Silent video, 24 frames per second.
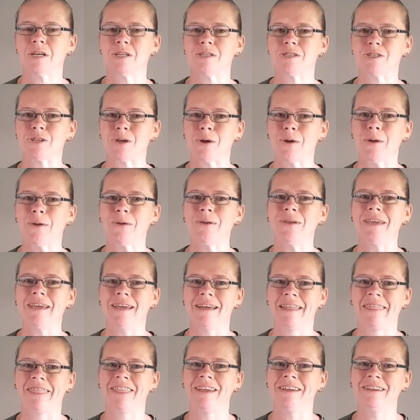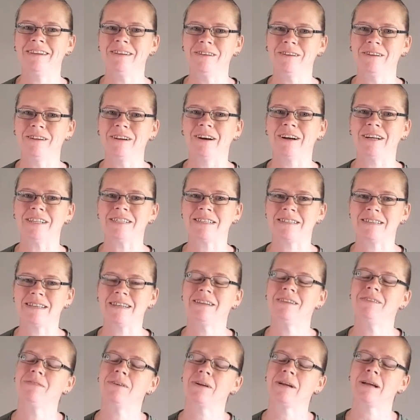So yeah, thank you guys.
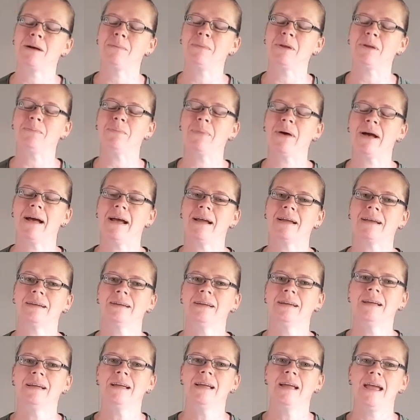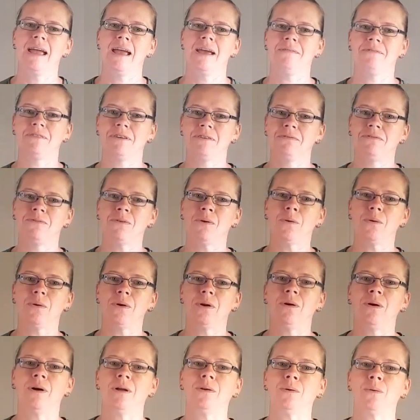Thank you for coming back every
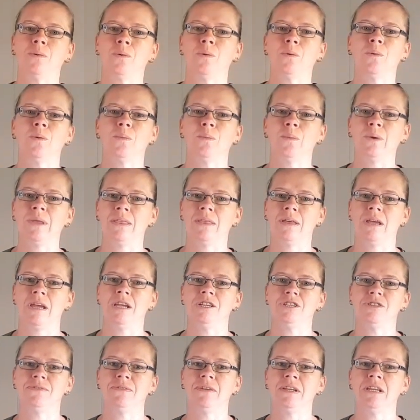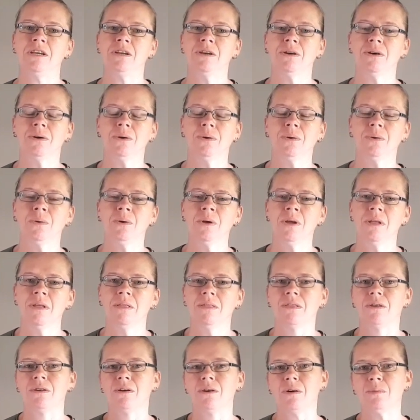fortnight or with each video
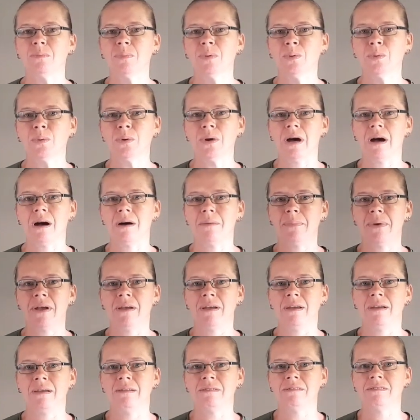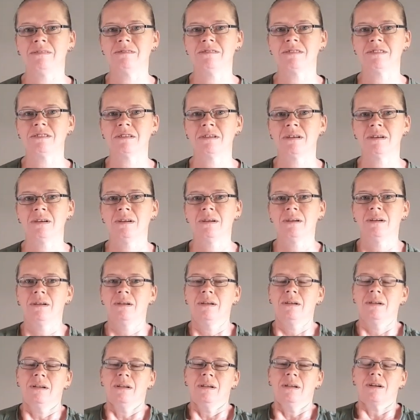that I put up and
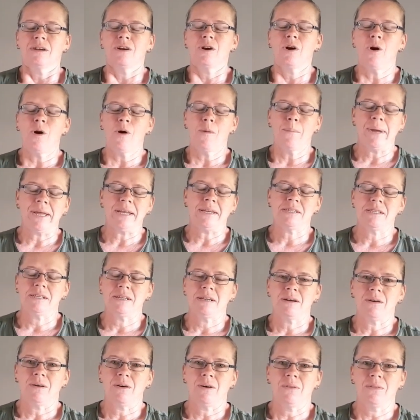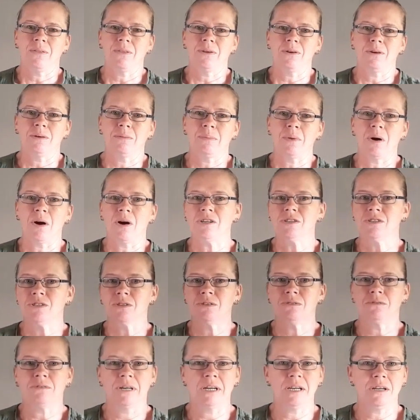commenting on them. I
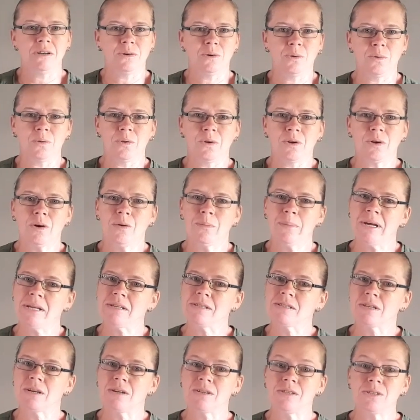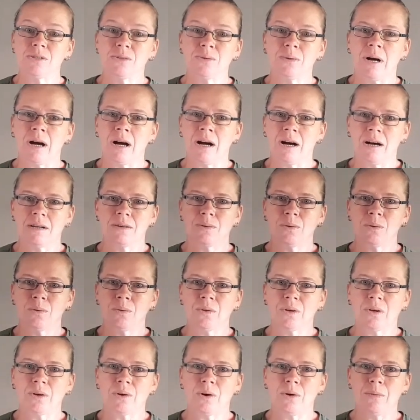do read all the comments. I do heart
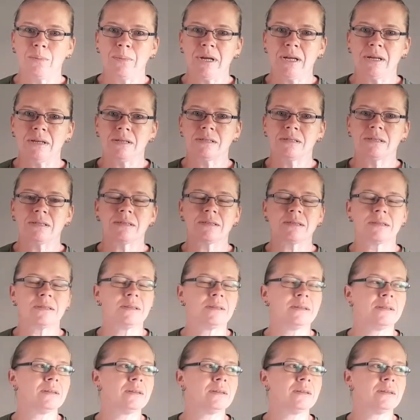all the comments.